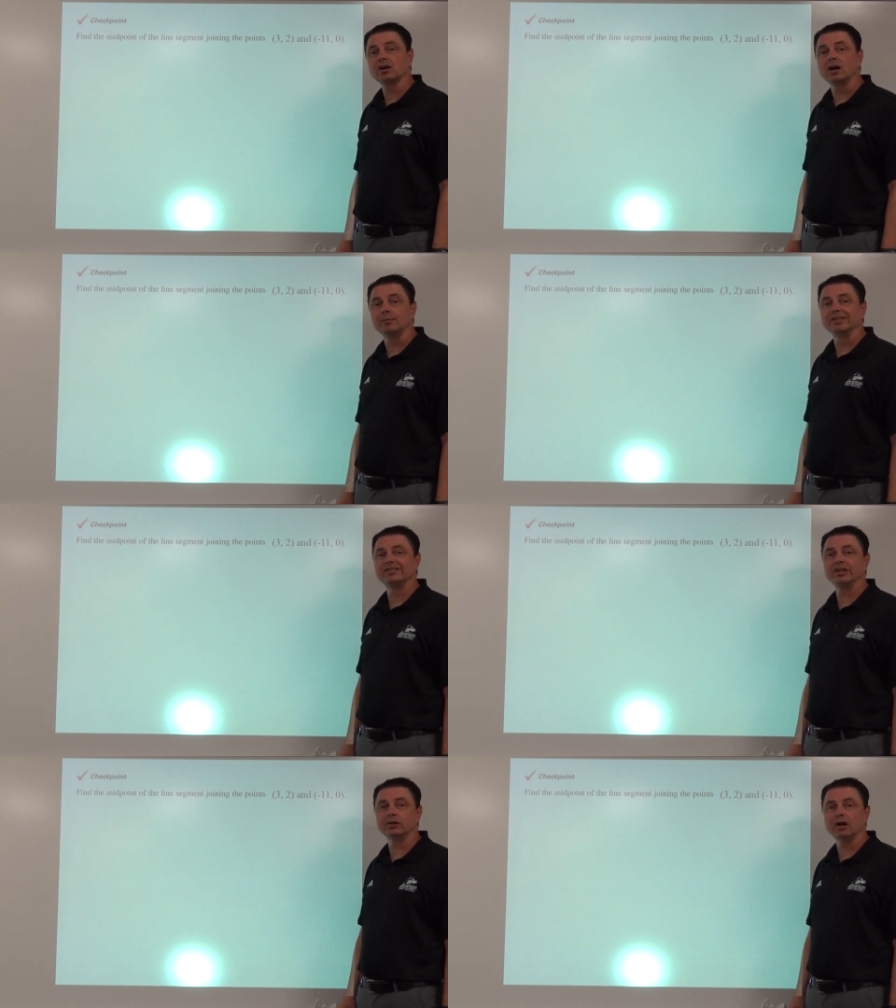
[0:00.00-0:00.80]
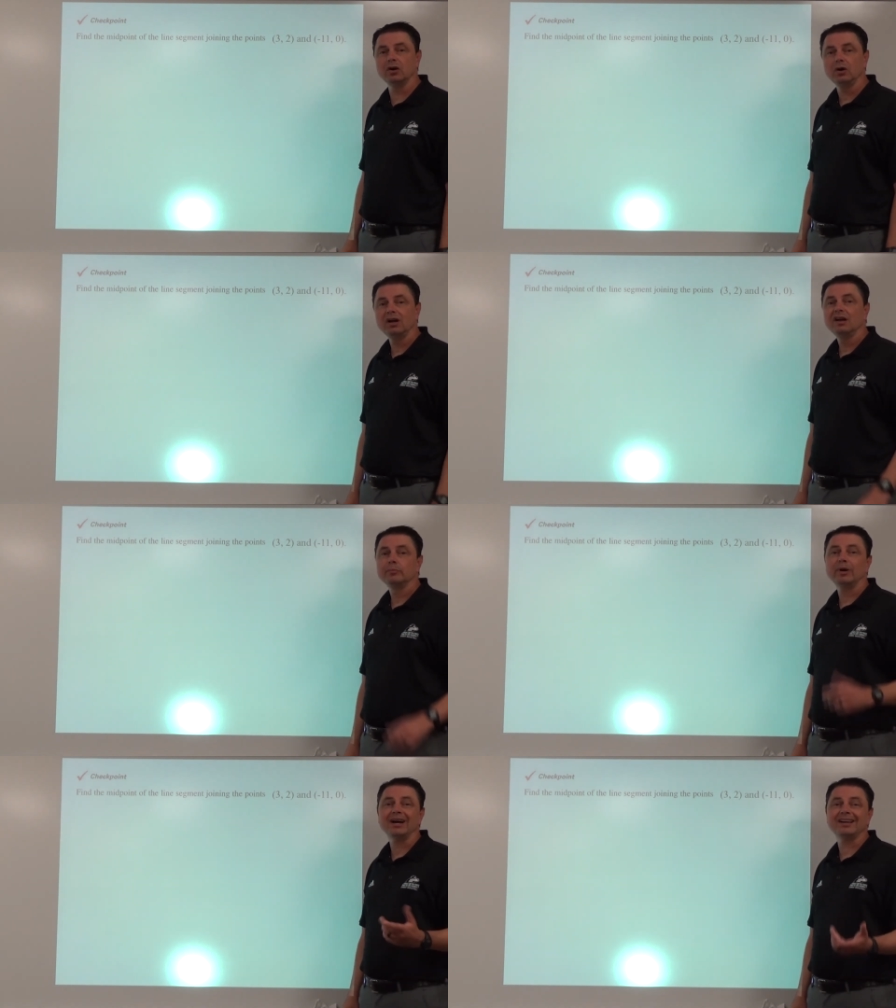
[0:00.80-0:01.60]
comma 0.
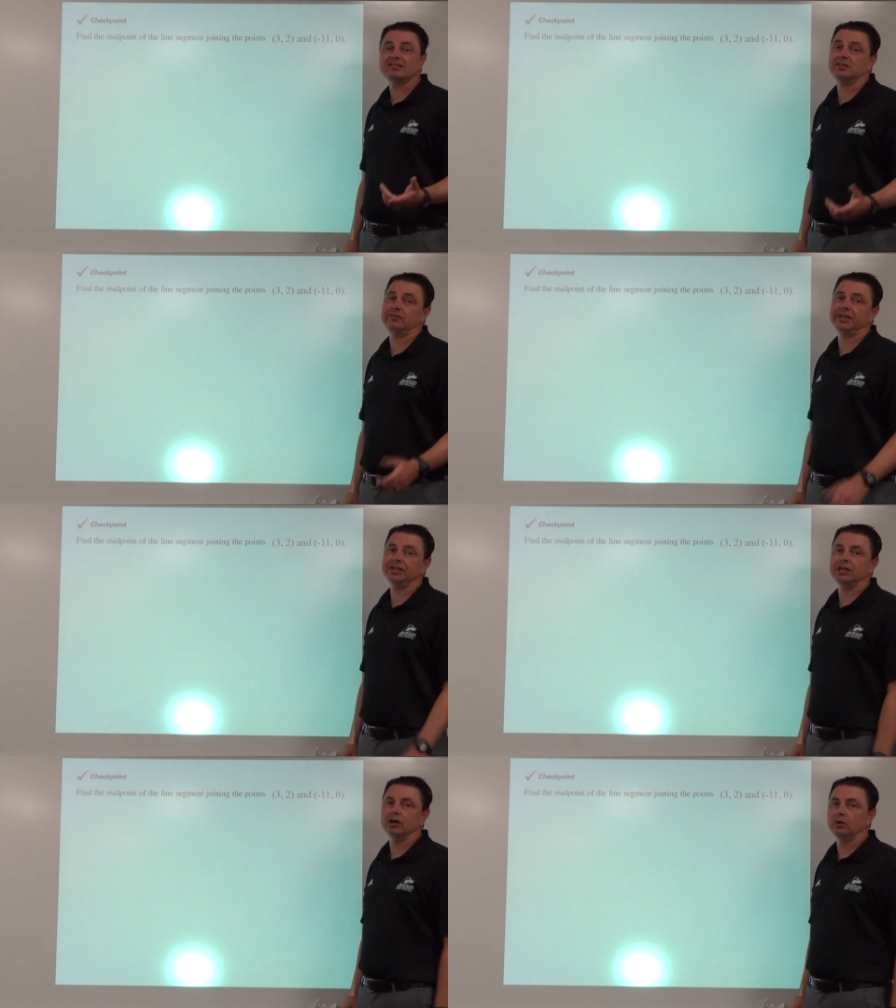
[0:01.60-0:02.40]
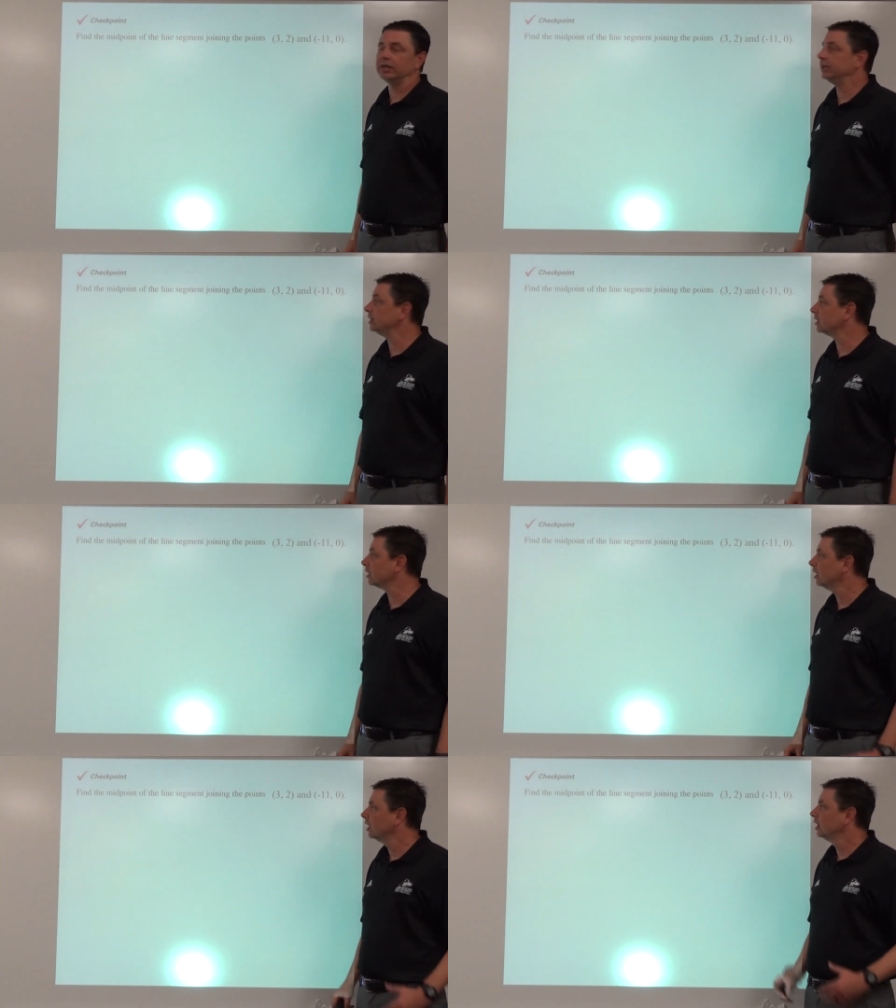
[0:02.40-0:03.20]
Pause the video
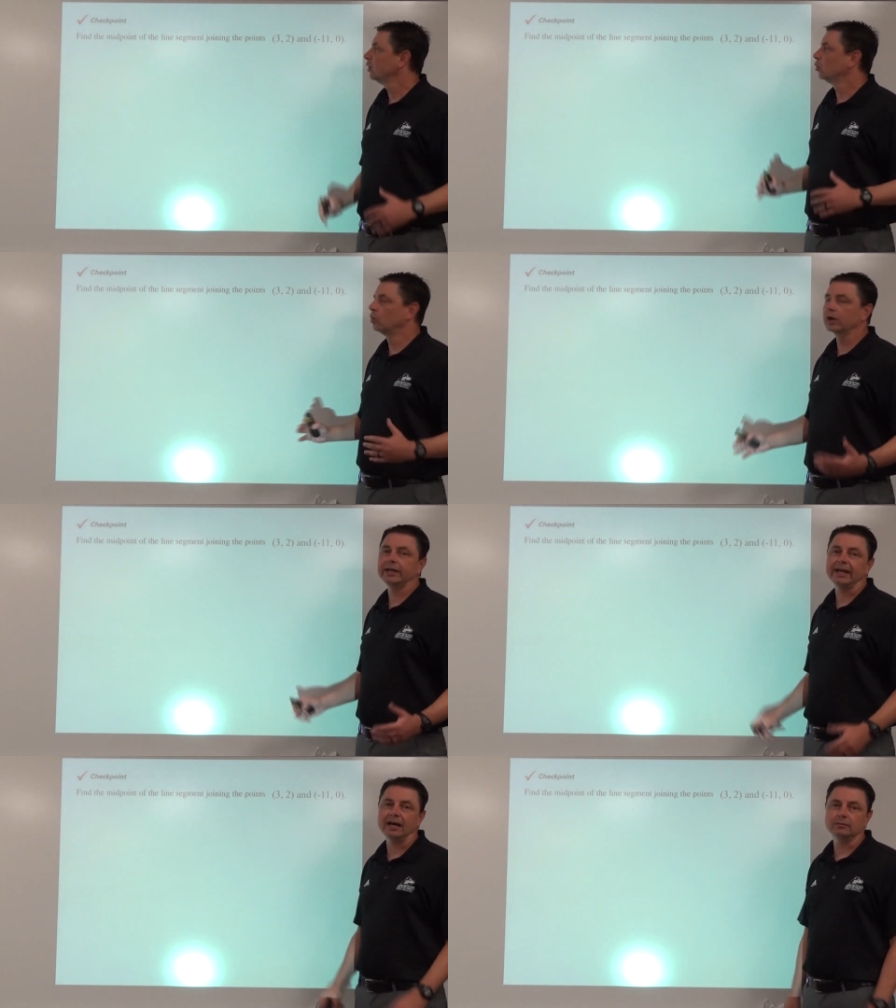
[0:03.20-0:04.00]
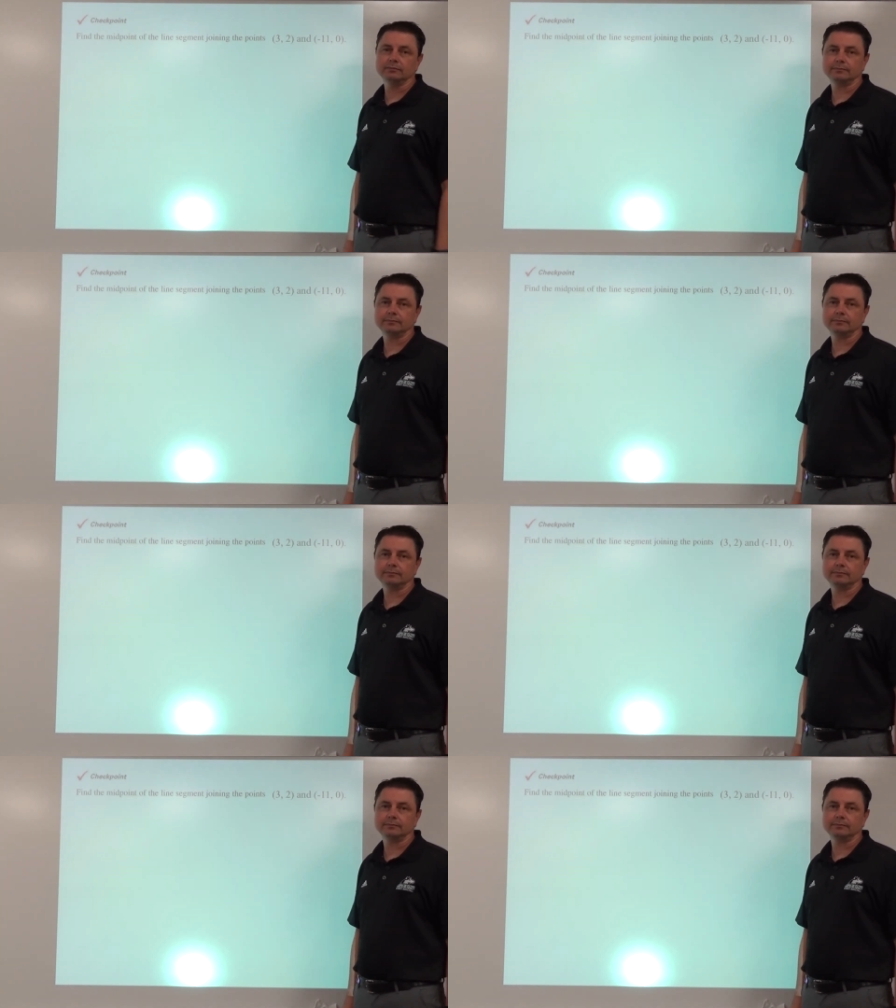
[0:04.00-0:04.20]
here, work it out.